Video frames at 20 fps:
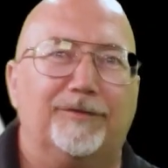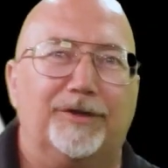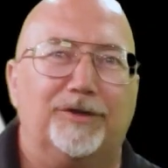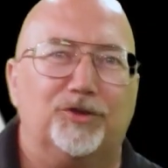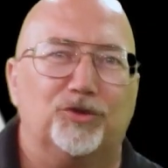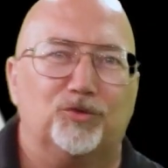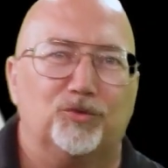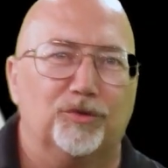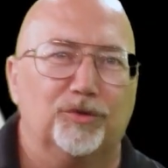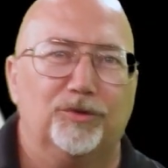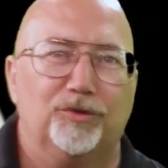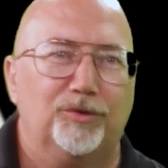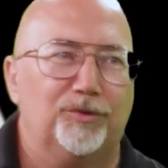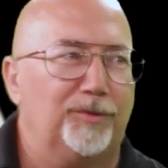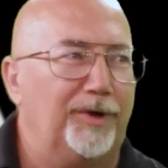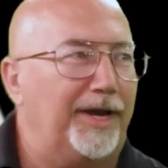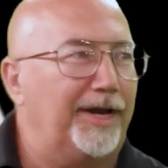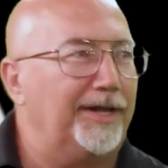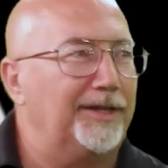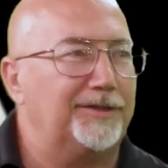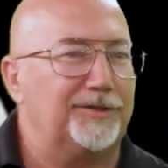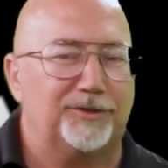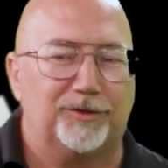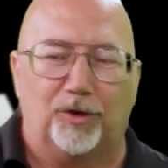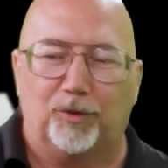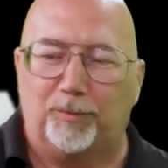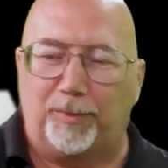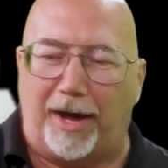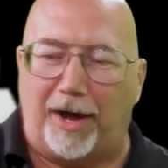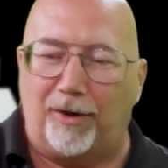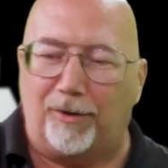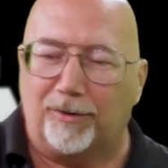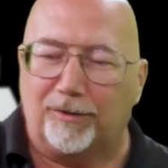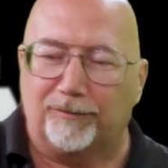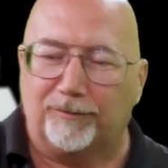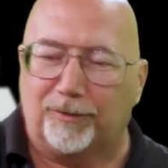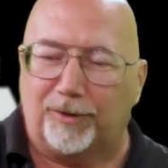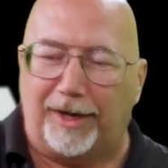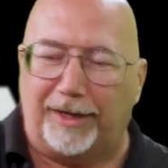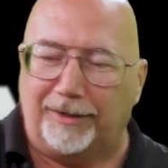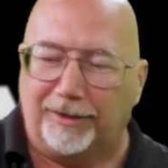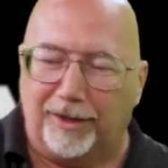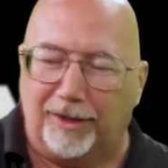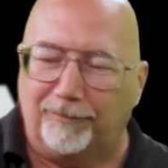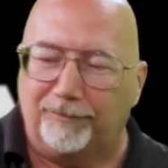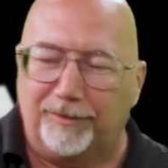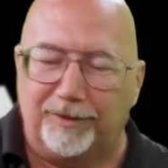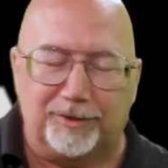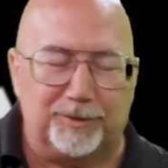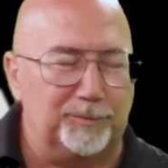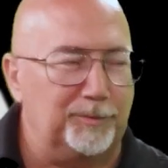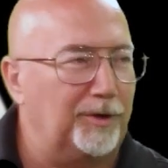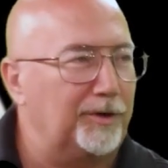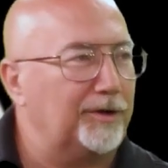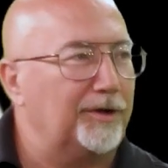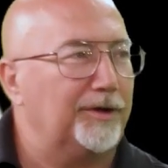and true yes. and it's so powerful. I love this book.